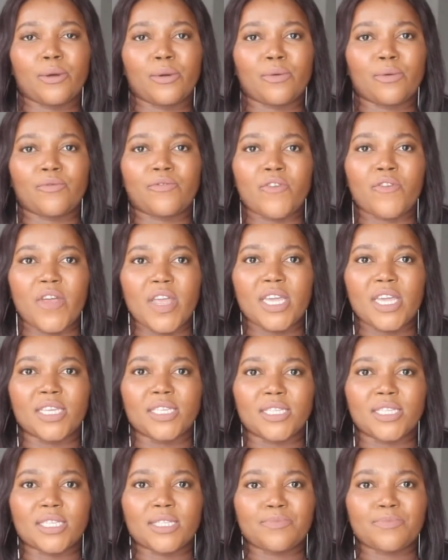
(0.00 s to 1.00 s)

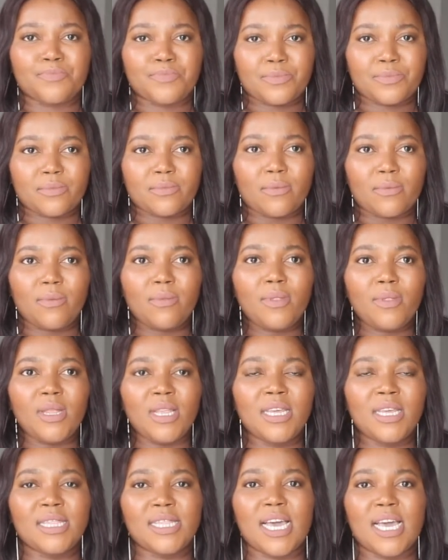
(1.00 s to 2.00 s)
phrase
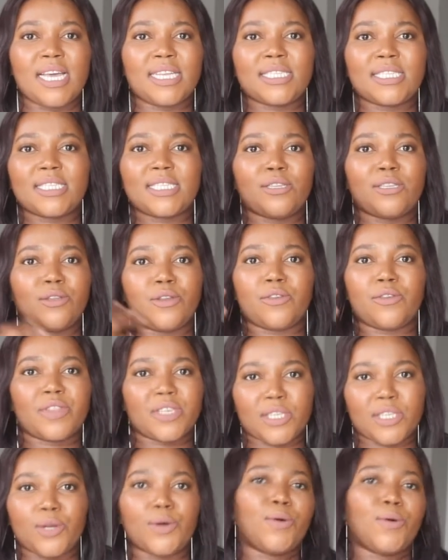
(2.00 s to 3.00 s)
that,
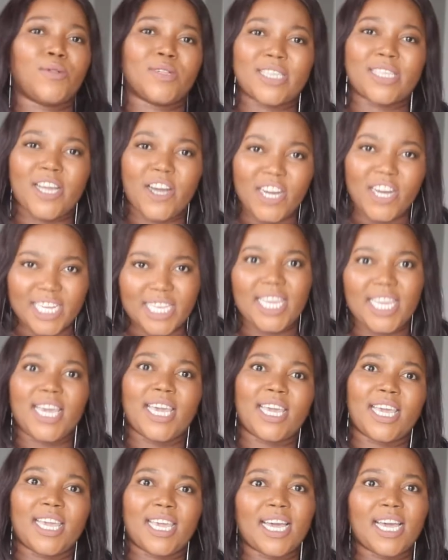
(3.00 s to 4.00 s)
there's the old
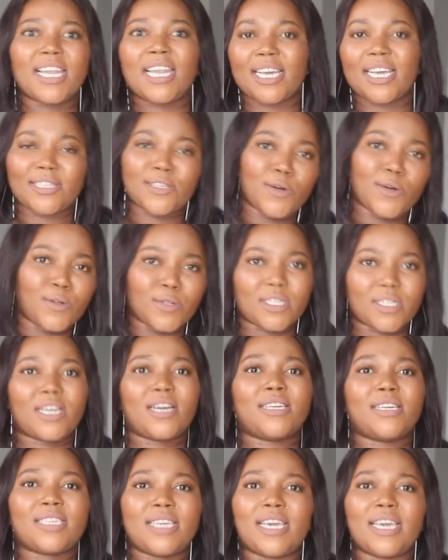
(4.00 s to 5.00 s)
Kanye. I like the old
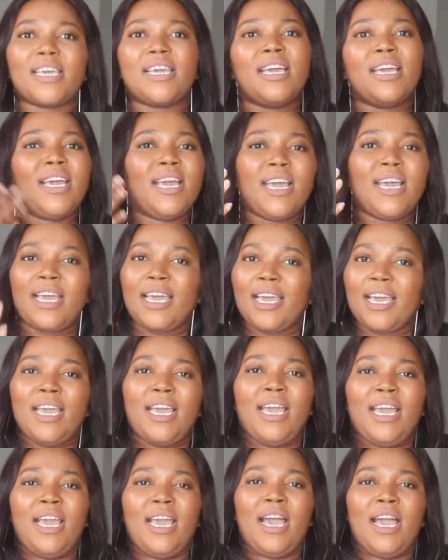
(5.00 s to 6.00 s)
Kanye,
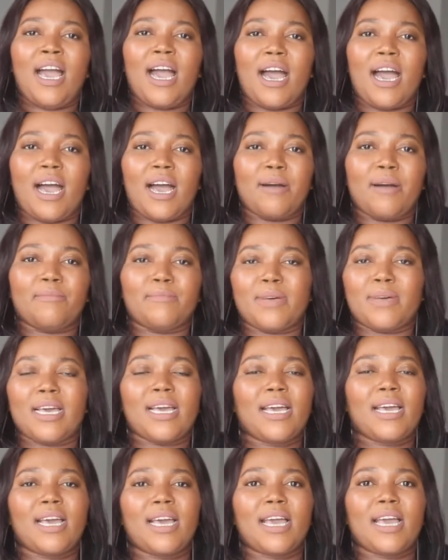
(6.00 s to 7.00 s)

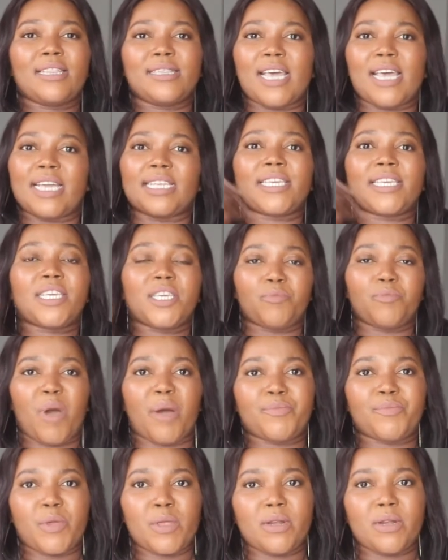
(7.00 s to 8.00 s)
that he
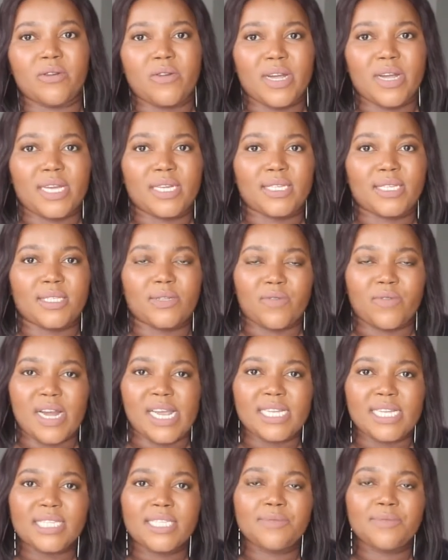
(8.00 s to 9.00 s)
popularized,
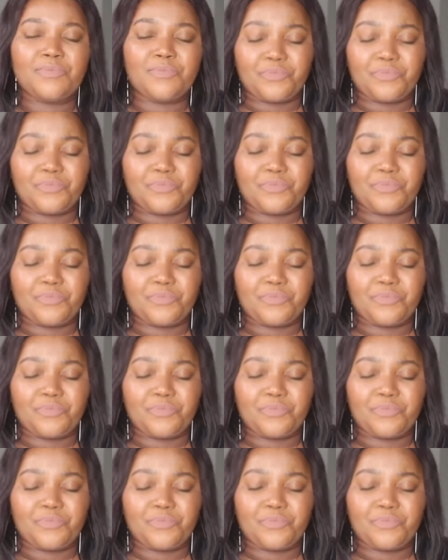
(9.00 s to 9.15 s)
right?